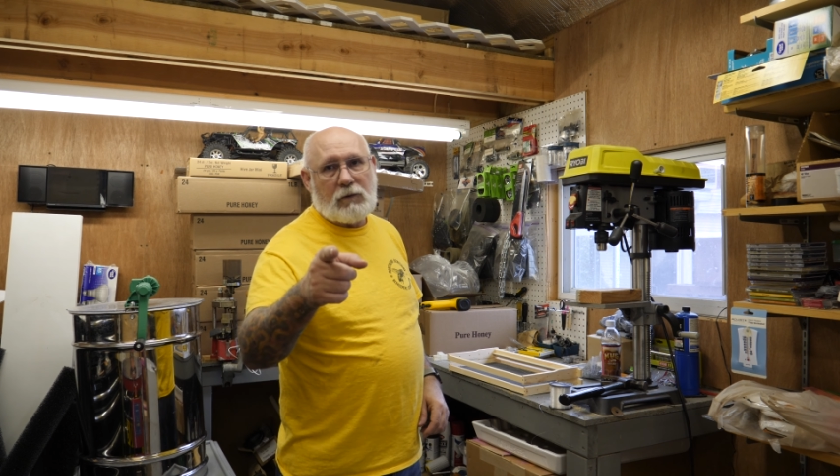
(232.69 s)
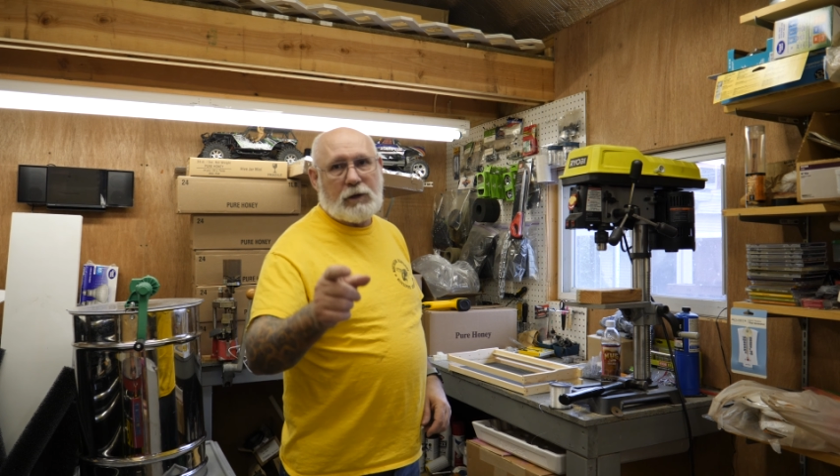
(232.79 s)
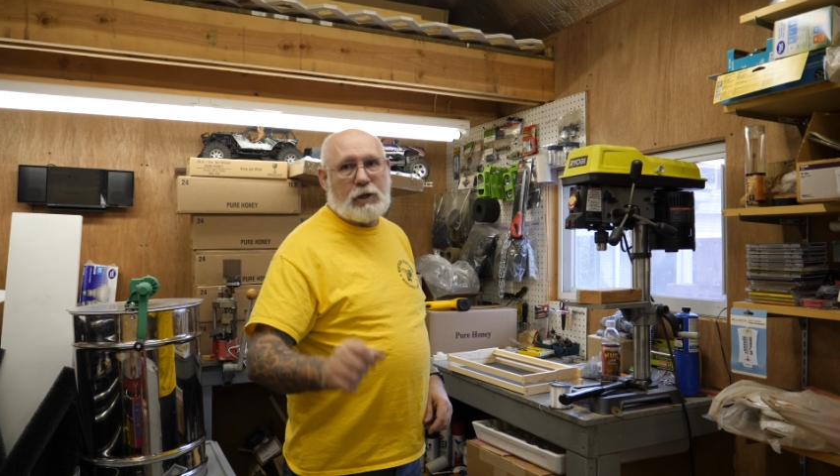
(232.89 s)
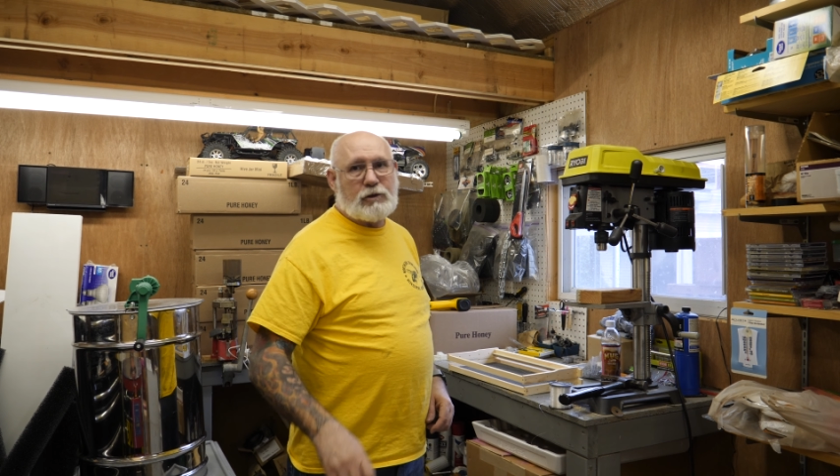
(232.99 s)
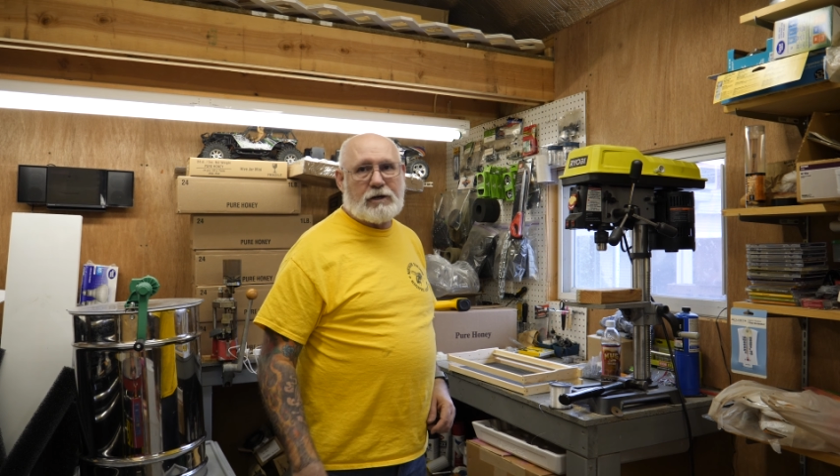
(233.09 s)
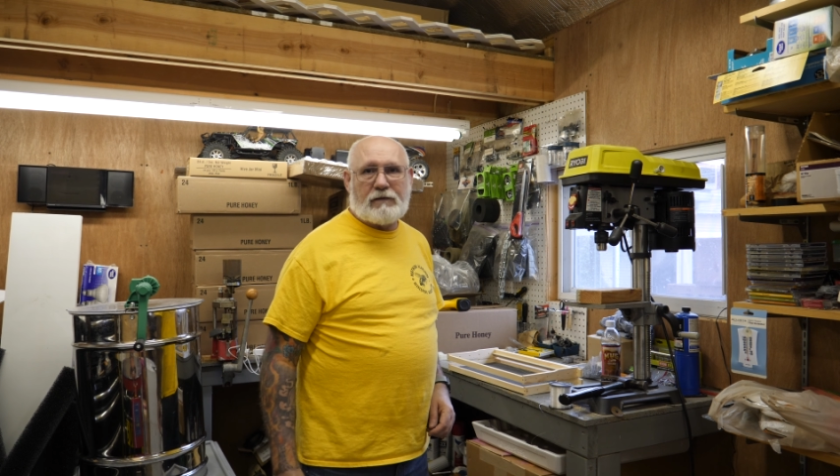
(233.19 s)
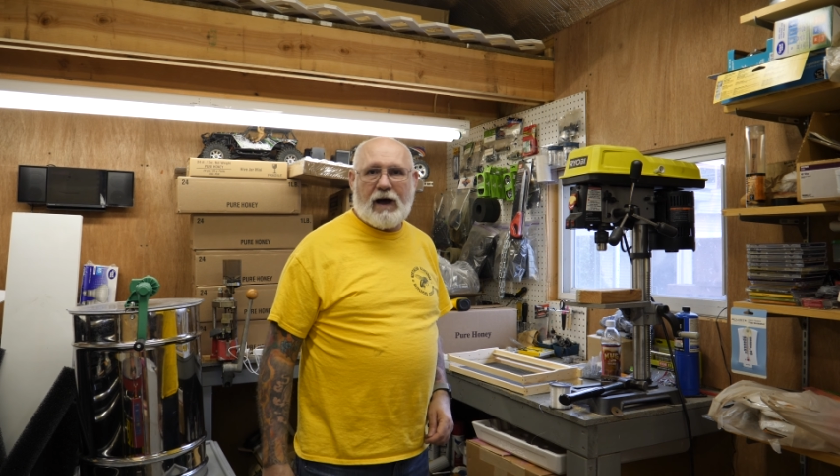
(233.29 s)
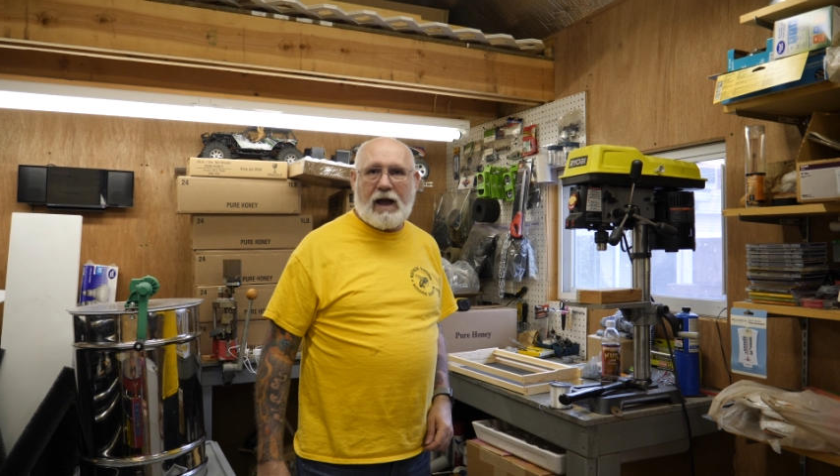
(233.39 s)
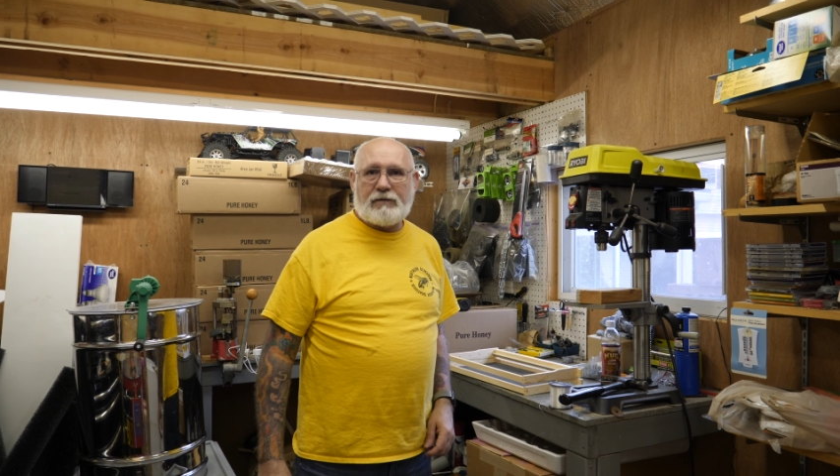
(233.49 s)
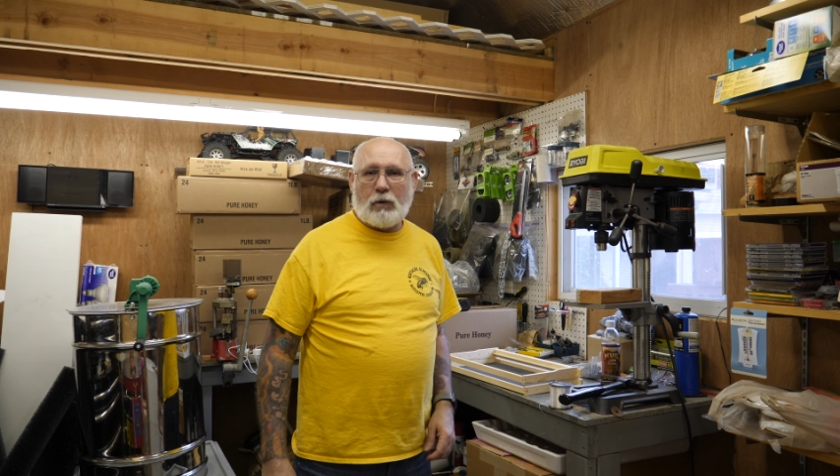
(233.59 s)
Will you
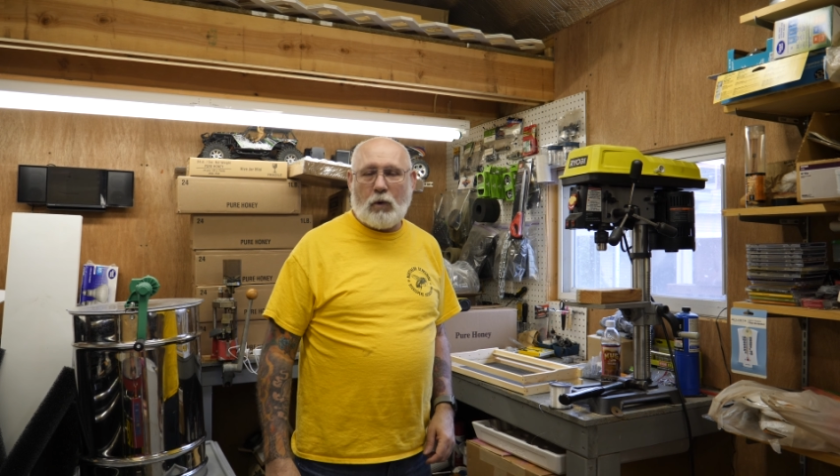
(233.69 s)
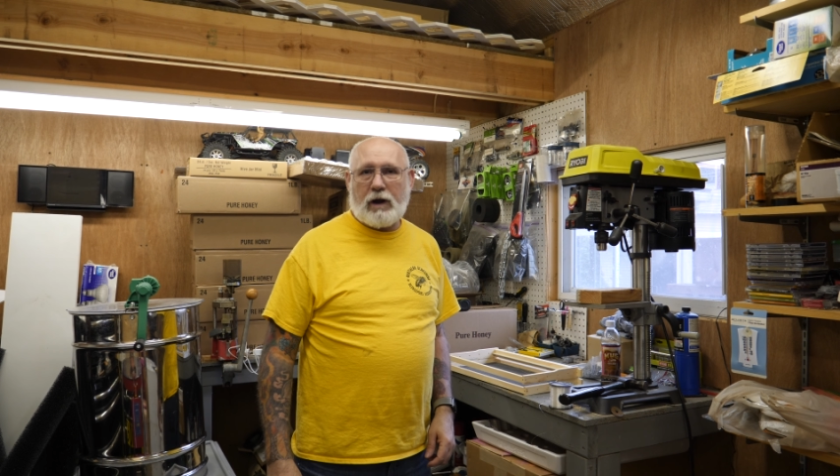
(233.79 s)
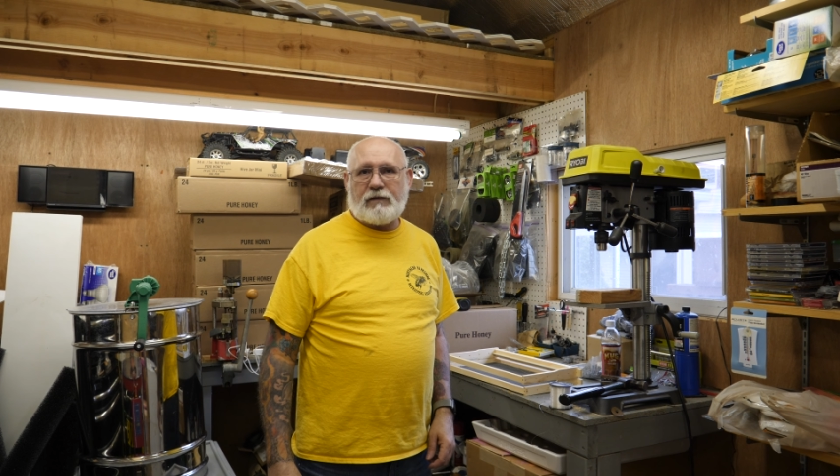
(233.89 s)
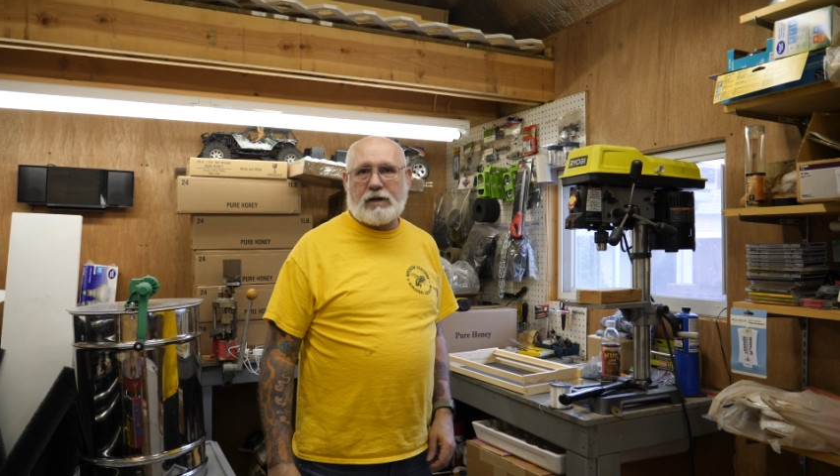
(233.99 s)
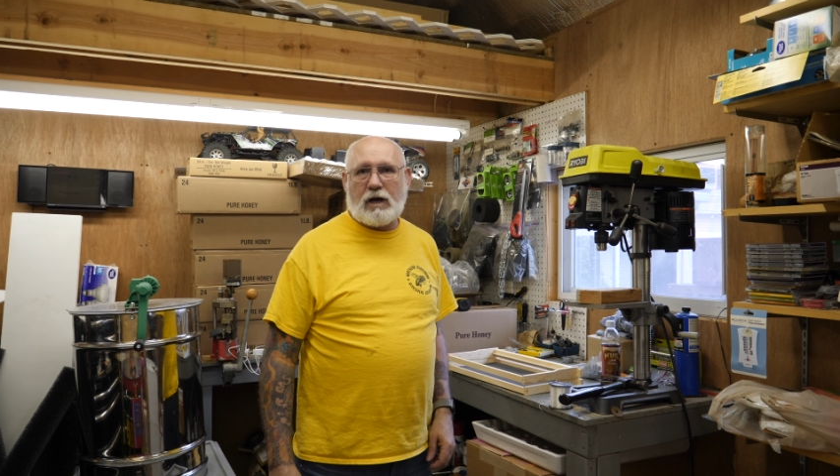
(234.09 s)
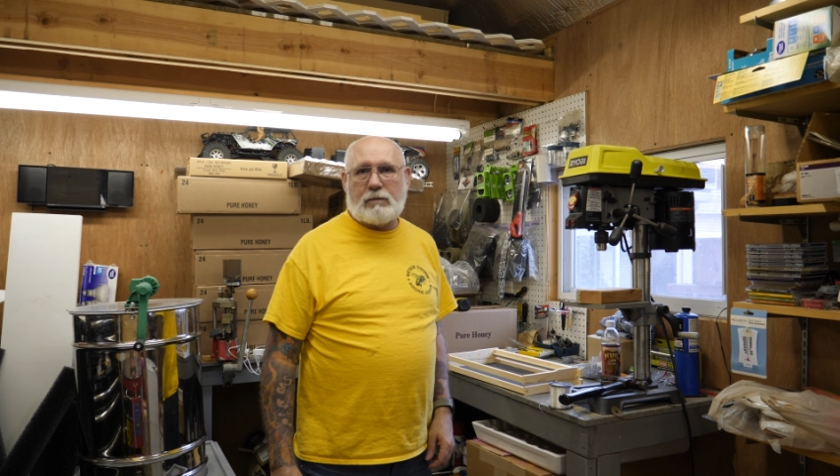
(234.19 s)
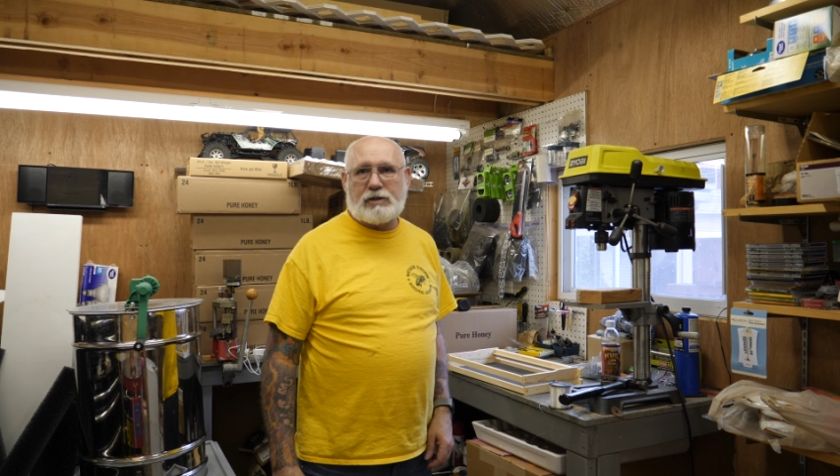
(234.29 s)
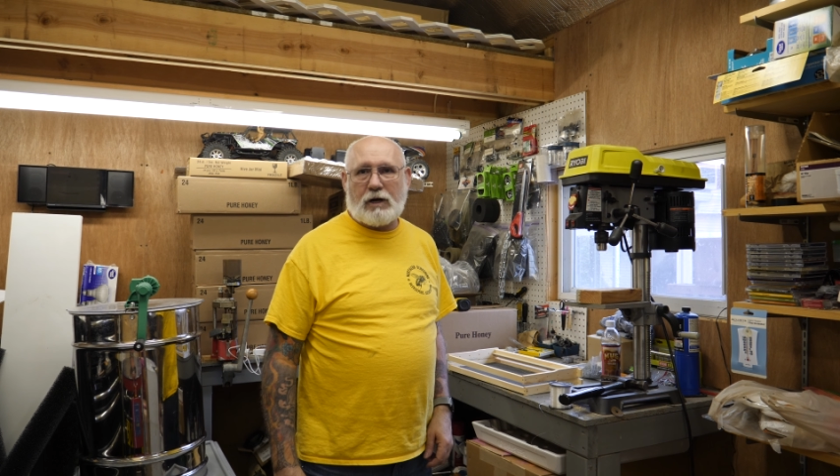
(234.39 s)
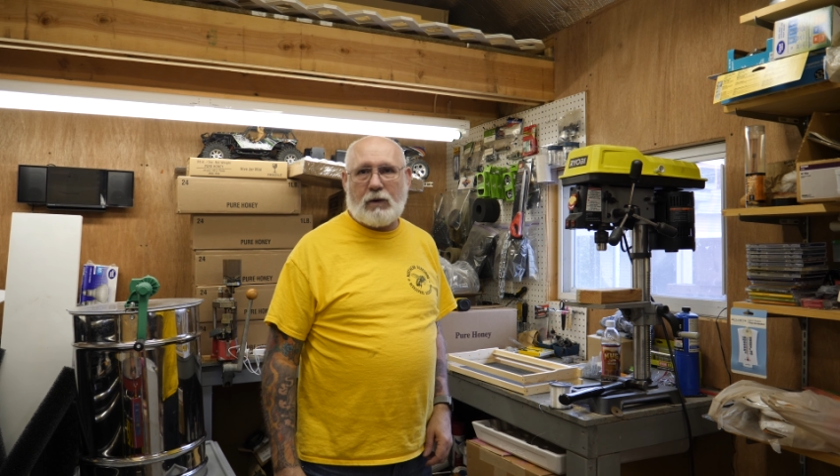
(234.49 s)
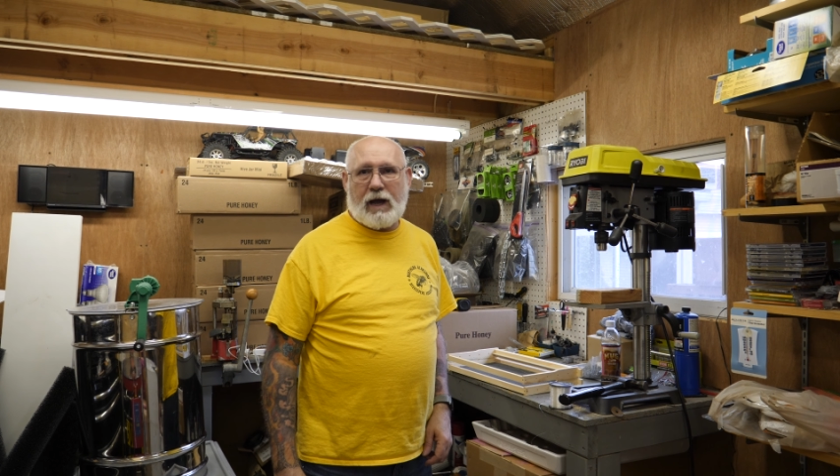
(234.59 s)
survive whatever comes your